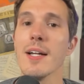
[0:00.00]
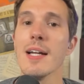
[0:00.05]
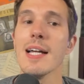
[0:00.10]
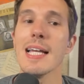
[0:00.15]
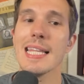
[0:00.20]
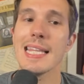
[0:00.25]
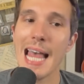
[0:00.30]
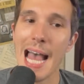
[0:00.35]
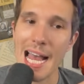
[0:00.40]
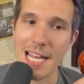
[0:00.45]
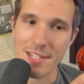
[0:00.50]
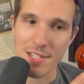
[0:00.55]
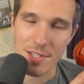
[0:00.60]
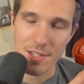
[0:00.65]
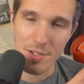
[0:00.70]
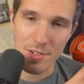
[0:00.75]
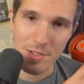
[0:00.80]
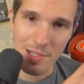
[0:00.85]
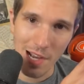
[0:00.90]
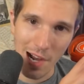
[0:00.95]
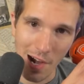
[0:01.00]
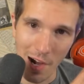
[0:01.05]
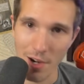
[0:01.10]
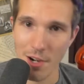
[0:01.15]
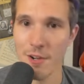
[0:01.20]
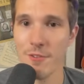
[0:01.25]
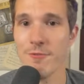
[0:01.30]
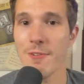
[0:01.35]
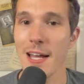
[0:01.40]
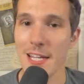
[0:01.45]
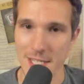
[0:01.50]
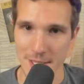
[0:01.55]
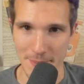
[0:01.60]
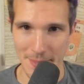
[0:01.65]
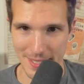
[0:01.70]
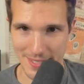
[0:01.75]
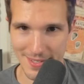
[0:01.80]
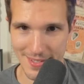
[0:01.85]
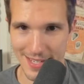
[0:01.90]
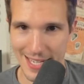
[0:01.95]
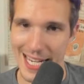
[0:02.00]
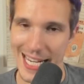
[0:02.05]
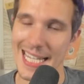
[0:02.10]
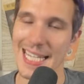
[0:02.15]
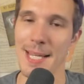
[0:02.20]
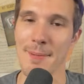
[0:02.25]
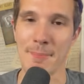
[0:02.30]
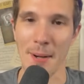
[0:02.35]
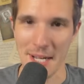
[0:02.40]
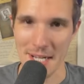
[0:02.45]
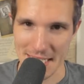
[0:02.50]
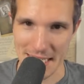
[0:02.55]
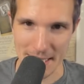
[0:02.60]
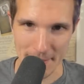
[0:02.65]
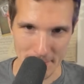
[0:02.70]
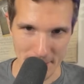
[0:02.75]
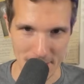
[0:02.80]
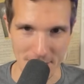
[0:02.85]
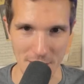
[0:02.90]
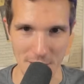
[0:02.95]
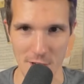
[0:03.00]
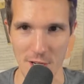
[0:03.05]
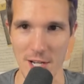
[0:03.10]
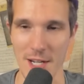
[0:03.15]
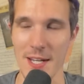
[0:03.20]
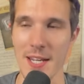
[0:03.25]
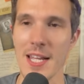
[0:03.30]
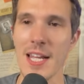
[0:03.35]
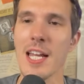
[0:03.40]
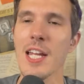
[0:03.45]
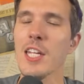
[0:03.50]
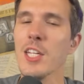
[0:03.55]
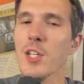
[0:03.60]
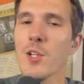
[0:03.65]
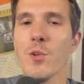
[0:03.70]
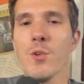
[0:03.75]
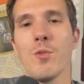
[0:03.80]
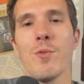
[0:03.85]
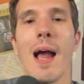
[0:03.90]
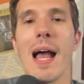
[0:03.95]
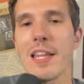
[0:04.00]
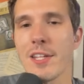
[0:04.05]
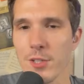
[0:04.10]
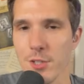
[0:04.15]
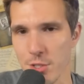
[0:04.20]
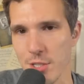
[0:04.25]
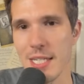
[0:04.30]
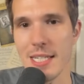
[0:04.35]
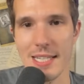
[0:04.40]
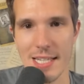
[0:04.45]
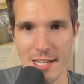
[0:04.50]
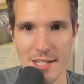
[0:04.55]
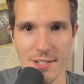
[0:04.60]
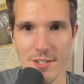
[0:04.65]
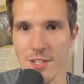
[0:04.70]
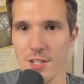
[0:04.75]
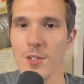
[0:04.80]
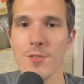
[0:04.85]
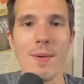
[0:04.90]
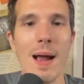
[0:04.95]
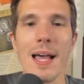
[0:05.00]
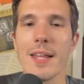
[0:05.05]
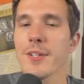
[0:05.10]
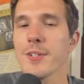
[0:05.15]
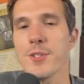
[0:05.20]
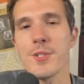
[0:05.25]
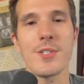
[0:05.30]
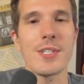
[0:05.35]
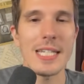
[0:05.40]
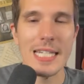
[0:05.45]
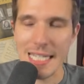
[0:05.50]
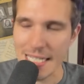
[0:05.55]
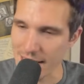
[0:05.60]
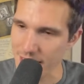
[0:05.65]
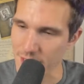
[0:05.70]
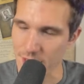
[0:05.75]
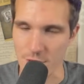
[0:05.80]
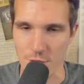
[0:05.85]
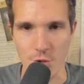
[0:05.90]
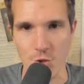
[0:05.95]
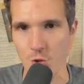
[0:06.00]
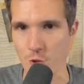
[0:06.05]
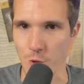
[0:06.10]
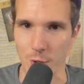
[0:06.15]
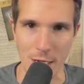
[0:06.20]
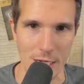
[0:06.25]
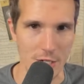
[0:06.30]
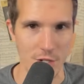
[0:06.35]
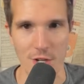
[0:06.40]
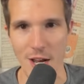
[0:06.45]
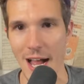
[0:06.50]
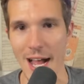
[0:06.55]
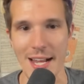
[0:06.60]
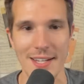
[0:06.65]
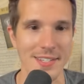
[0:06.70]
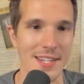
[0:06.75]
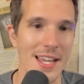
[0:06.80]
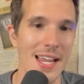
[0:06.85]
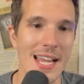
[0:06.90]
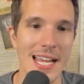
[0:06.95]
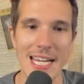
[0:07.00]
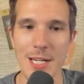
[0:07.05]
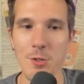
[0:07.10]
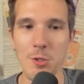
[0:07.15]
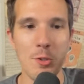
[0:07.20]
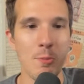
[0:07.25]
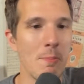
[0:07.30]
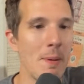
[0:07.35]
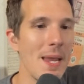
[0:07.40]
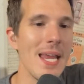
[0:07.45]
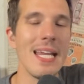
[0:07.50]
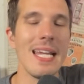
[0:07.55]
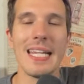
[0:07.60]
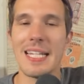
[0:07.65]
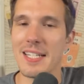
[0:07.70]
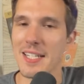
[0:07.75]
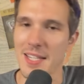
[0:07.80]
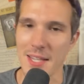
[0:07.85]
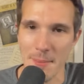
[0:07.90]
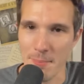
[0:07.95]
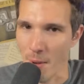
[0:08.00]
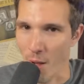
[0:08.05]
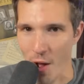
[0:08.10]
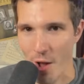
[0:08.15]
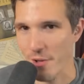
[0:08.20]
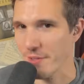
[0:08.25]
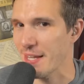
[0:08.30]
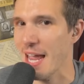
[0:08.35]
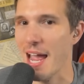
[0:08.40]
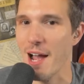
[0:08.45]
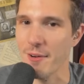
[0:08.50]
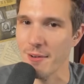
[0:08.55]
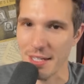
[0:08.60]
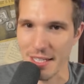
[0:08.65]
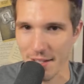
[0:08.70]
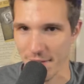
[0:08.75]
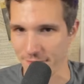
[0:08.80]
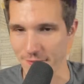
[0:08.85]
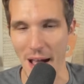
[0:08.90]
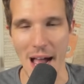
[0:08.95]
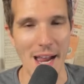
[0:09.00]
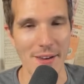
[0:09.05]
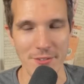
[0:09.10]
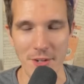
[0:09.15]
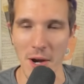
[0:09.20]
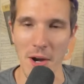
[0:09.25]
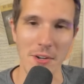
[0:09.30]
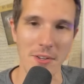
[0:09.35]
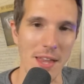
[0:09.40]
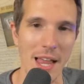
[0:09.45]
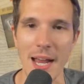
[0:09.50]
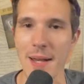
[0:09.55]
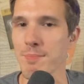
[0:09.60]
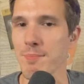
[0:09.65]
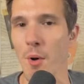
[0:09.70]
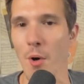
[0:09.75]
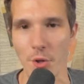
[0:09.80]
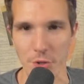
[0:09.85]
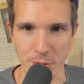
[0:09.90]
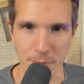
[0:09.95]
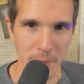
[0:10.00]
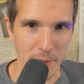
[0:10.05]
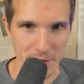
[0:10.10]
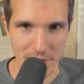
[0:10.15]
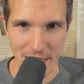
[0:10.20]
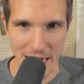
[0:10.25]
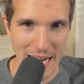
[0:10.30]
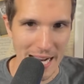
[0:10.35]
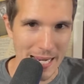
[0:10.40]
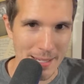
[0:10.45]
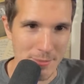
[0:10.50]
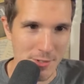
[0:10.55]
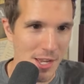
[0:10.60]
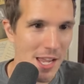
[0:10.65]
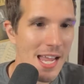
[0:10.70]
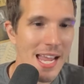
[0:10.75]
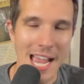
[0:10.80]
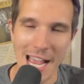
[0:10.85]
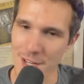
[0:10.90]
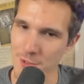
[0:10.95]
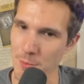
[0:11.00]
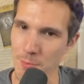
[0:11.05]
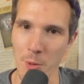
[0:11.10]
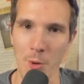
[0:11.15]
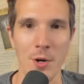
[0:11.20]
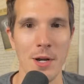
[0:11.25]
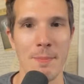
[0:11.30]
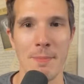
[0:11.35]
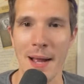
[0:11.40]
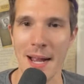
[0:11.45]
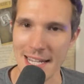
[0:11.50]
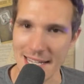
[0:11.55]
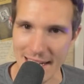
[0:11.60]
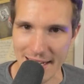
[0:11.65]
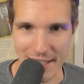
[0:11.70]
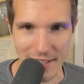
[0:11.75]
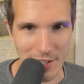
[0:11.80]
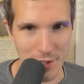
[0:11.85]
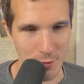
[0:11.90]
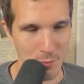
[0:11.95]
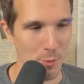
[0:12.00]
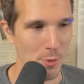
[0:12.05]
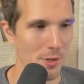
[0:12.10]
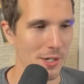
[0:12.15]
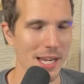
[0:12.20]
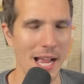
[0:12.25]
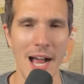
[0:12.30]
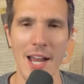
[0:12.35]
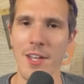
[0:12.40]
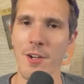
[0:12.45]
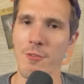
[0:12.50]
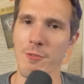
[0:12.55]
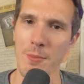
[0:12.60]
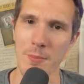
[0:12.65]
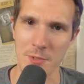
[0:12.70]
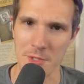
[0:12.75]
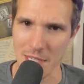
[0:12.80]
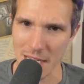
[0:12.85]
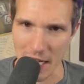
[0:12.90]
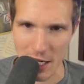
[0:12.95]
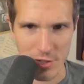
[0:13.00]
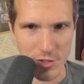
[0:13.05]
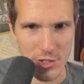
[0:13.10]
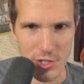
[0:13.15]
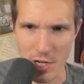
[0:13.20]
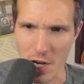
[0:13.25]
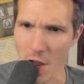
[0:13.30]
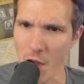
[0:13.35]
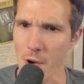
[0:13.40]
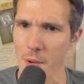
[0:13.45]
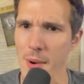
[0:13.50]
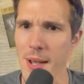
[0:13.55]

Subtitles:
that our investment in the punting position, you'd rather see this. You'd rather see the trick shots. He was pinning the ball down in the 5-yard line multiple times, as reported by Nicholas Moriano from CHGO.